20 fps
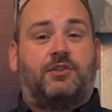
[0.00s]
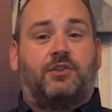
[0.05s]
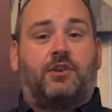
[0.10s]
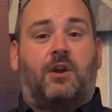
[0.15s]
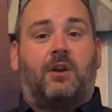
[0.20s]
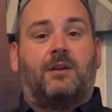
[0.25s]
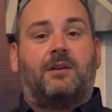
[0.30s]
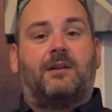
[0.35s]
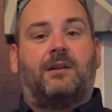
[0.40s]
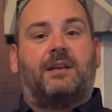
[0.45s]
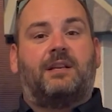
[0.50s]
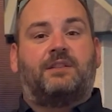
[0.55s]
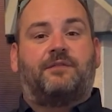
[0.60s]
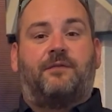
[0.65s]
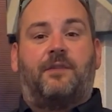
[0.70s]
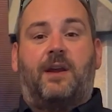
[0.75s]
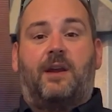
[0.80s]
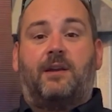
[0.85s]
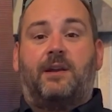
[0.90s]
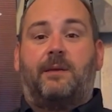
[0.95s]
chart is
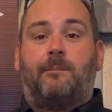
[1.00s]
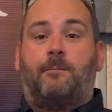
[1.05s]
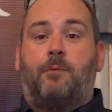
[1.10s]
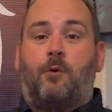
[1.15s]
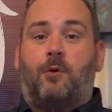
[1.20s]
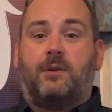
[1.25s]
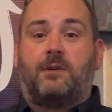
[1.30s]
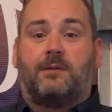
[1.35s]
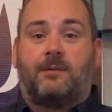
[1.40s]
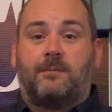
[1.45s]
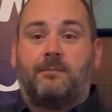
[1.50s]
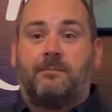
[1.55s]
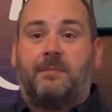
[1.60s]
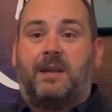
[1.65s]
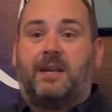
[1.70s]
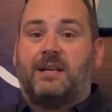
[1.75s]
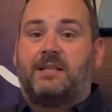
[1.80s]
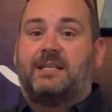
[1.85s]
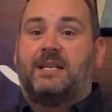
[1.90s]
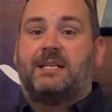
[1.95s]
very important
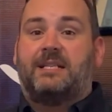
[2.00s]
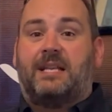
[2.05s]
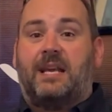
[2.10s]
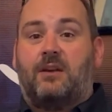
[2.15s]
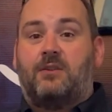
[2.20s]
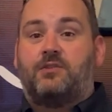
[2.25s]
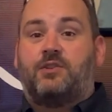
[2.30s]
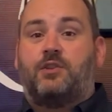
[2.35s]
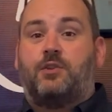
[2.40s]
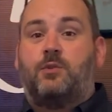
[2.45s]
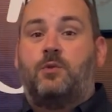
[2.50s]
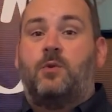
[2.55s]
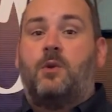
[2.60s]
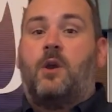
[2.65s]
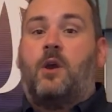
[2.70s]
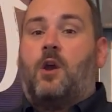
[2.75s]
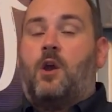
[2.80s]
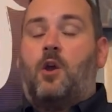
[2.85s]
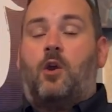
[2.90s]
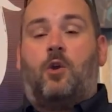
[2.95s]
because it tells you
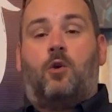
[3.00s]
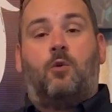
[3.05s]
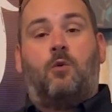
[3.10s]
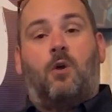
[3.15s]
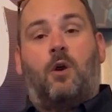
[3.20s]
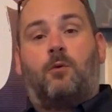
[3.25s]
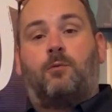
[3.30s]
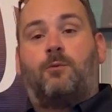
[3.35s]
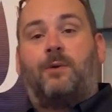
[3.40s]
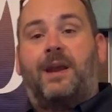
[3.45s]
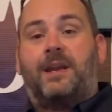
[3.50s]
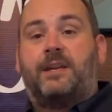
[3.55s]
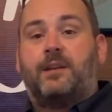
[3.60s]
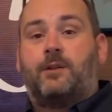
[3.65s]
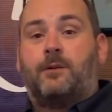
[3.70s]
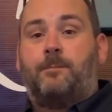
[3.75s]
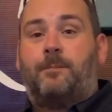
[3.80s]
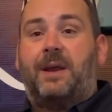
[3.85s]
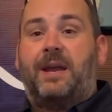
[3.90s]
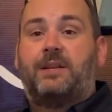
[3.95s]
who our
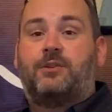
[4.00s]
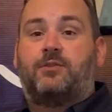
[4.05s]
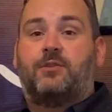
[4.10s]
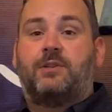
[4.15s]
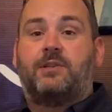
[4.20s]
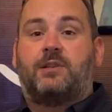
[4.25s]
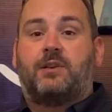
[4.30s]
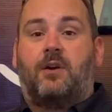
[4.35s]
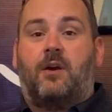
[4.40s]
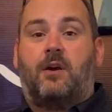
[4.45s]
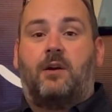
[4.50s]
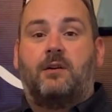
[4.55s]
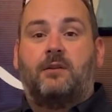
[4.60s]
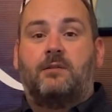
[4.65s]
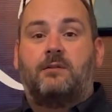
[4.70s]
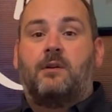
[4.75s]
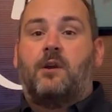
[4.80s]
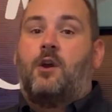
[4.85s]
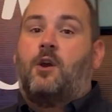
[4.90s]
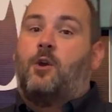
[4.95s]
regular patrons are,
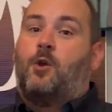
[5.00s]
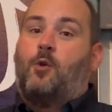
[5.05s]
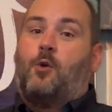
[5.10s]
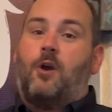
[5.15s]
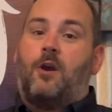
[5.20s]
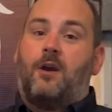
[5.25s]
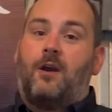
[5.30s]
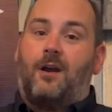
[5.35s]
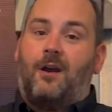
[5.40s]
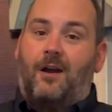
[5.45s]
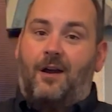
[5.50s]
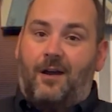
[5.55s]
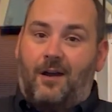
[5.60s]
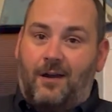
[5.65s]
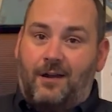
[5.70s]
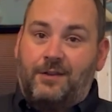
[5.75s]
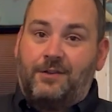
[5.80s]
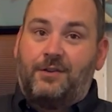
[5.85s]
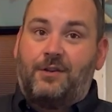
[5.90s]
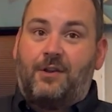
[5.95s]
who our
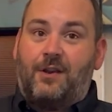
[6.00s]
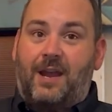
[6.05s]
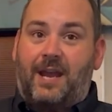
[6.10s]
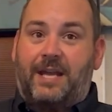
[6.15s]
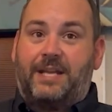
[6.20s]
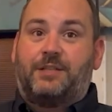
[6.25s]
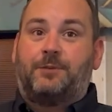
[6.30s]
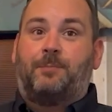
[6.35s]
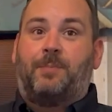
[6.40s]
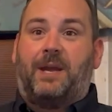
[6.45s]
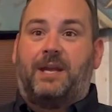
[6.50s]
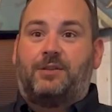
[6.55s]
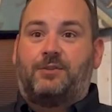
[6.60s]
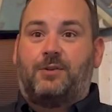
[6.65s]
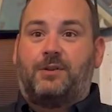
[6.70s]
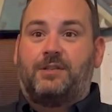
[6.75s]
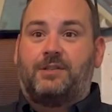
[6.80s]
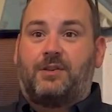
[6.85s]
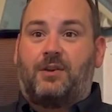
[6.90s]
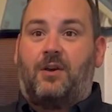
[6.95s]
underage
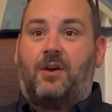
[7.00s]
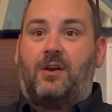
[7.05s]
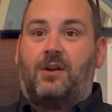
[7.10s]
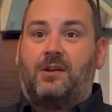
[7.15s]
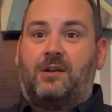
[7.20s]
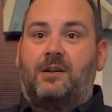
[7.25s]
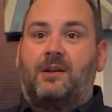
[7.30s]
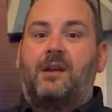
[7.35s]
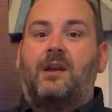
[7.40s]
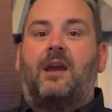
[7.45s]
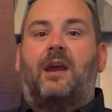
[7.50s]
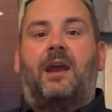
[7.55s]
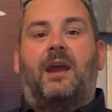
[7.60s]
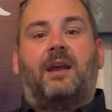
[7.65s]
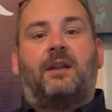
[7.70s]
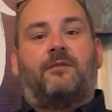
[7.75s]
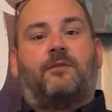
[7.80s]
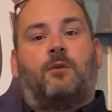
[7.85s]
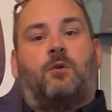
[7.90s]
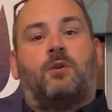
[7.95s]
patrons are,
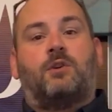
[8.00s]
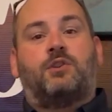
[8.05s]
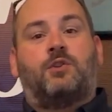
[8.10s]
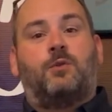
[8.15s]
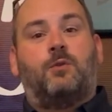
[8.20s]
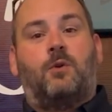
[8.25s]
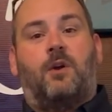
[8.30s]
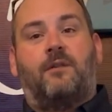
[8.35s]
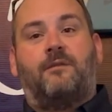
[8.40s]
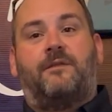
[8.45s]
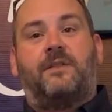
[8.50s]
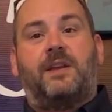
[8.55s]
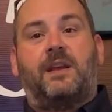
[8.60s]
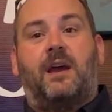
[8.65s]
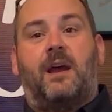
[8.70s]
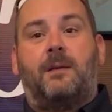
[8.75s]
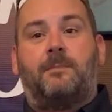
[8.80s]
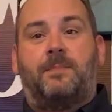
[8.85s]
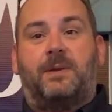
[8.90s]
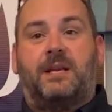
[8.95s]
and of course who our
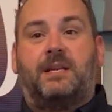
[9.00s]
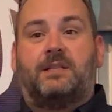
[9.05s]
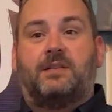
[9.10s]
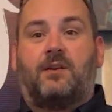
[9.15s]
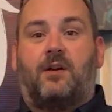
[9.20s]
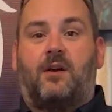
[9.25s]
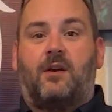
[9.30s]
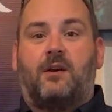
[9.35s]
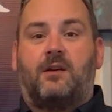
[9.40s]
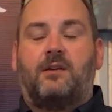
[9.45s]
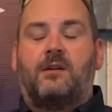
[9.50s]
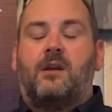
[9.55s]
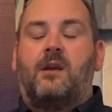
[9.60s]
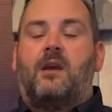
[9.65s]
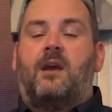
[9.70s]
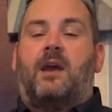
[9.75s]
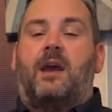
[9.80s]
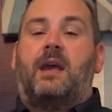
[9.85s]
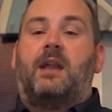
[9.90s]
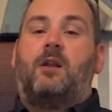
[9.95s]
VIPs are.
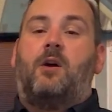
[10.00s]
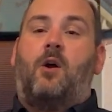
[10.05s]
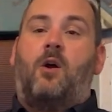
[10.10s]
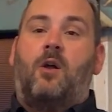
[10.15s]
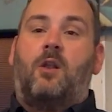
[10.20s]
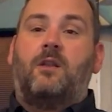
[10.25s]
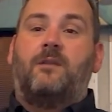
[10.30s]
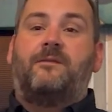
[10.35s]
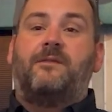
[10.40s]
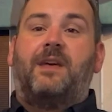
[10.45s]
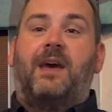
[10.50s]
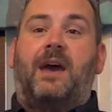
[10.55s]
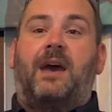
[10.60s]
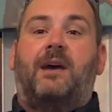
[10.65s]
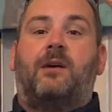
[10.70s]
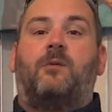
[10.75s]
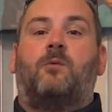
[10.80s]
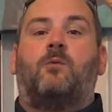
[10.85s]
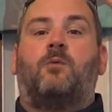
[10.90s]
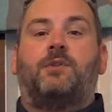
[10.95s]
And all of
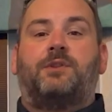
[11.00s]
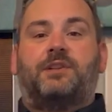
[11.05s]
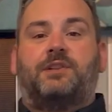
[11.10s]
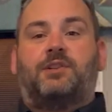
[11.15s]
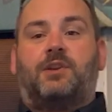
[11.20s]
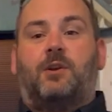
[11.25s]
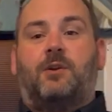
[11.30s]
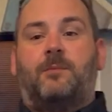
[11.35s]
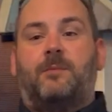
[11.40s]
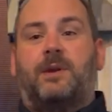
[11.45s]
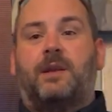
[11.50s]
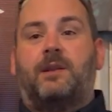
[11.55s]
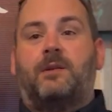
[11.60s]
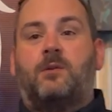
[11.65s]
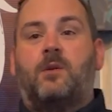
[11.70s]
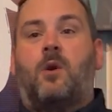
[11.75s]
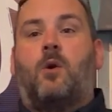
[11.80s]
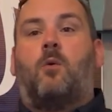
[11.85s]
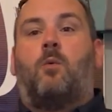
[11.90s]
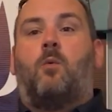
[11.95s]
that will
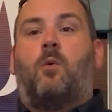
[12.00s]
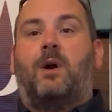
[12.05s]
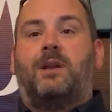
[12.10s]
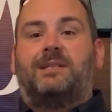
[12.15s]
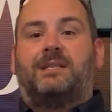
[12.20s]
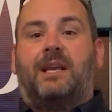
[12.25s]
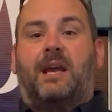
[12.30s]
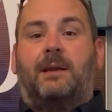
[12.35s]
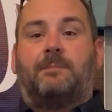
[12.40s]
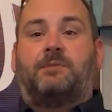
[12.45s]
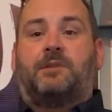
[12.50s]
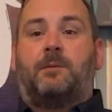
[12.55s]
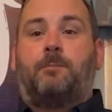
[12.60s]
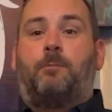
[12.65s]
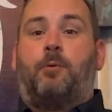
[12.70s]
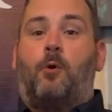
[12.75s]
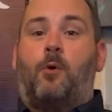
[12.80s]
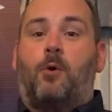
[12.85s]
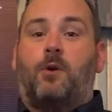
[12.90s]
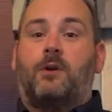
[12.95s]
determine what types of
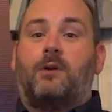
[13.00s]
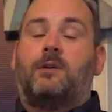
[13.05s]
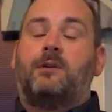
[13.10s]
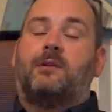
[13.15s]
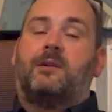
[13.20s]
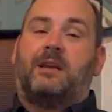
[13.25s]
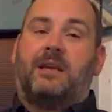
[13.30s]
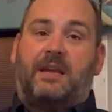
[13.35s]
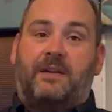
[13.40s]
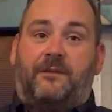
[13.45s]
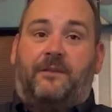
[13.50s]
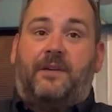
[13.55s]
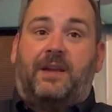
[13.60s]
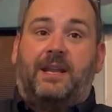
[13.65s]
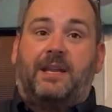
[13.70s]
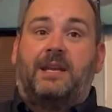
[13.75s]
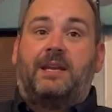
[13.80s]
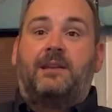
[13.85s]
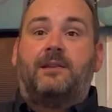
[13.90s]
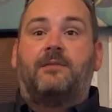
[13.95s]
pour, if
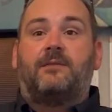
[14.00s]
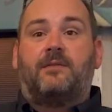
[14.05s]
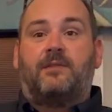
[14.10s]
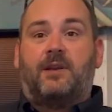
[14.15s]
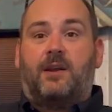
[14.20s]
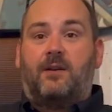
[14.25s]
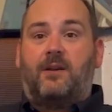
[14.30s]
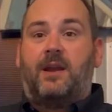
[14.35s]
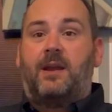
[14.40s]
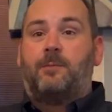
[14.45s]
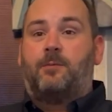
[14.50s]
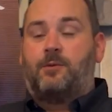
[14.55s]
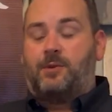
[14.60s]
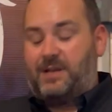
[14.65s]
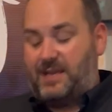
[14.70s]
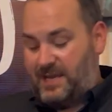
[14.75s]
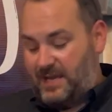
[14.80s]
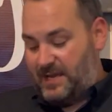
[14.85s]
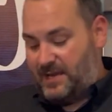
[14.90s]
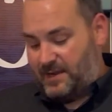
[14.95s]
any, they're able to
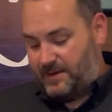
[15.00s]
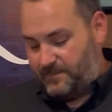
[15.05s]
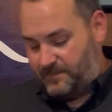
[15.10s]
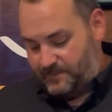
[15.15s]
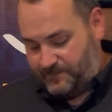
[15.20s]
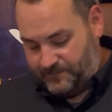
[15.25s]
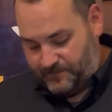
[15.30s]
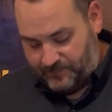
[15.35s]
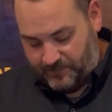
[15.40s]
get.